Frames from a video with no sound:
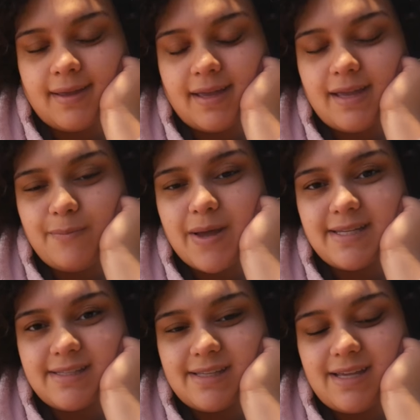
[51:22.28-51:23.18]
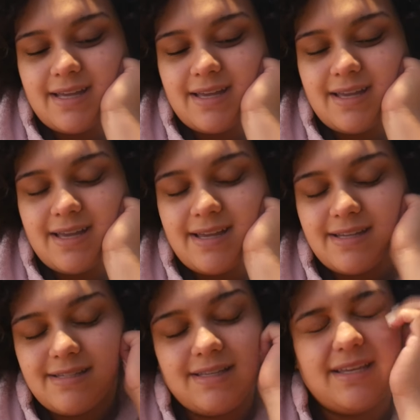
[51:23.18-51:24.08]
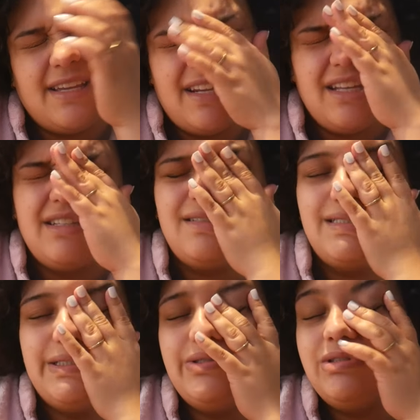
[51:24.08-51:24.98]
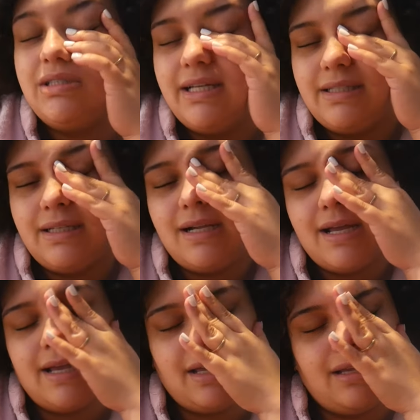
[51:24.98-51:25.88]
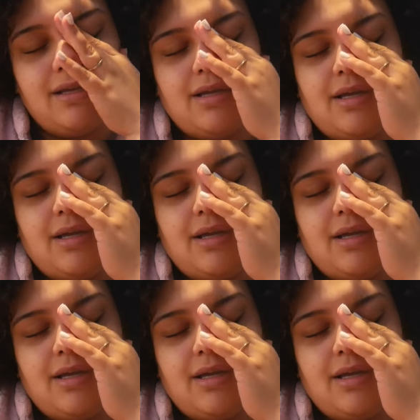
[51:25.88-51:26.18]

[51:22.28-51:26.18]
Hey besties, it is Tuesday today